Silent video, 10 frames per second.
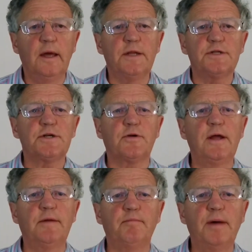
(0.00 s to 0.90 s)
It's a
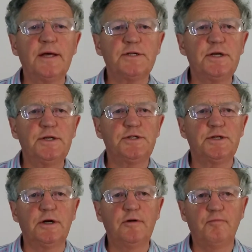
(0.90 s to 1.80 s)
great passage
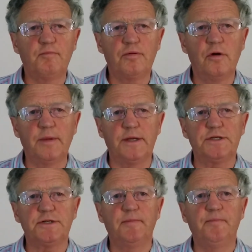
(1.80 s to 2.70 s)
of
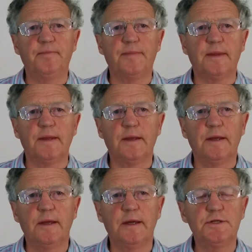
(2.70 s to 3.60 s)
promise.
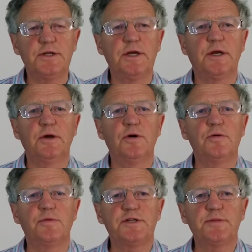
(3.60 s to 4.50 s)

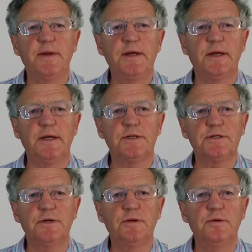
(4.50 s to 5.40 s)
Ezekiel was speaking
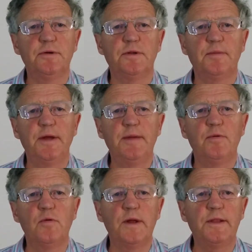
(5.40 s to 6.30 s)
to the
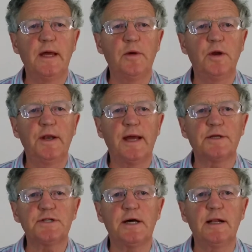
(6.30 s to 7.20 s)
people when they were in
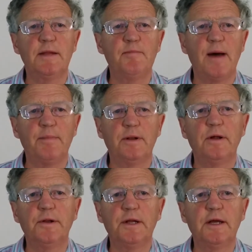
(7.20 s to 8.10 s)
exile in
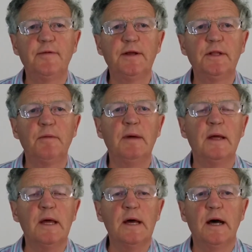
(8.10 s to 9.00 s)
Babylon and giving them
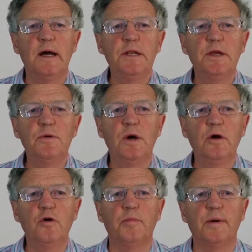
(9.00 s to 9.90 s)
a new
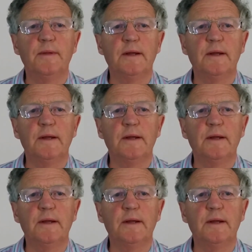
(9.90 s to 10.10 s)
hope.